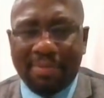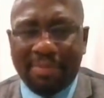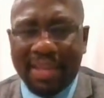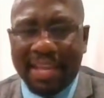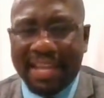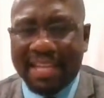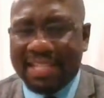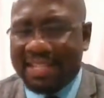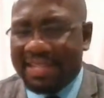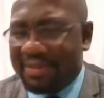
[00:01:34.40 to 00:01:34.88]

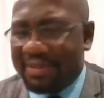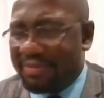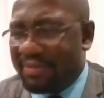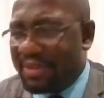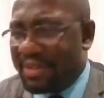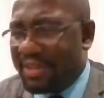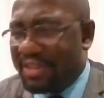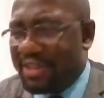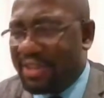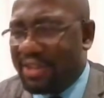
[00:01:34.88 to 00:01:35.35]
Things have.
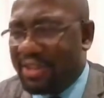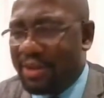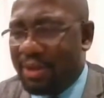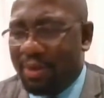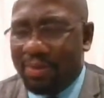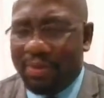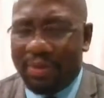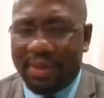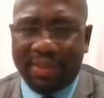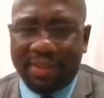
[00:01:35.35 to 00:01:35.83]

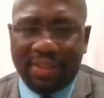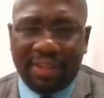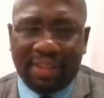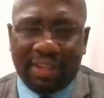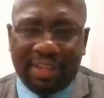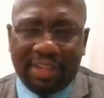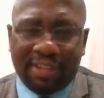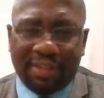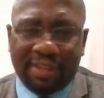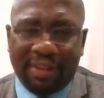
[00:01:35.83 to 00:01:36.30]

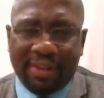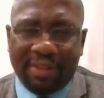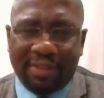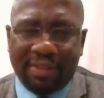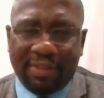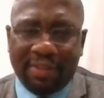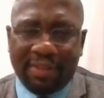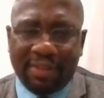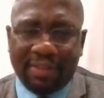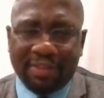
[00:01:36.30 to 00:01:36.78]

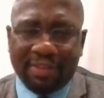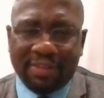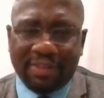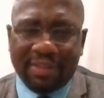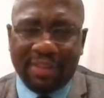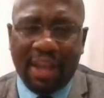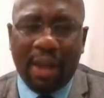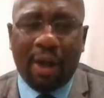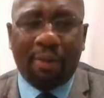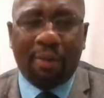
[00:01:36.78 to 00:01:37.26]
Their
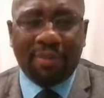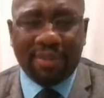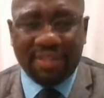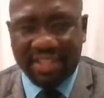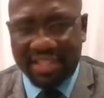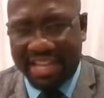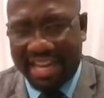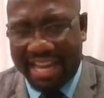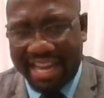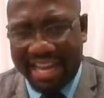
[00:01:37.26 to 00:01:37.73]
health
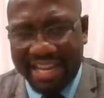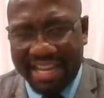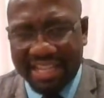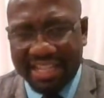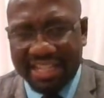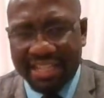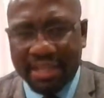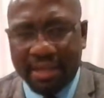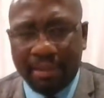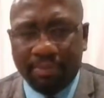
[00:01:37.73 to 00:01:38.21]
has
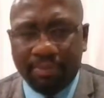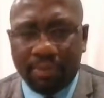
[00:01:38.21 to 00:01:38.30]
changed.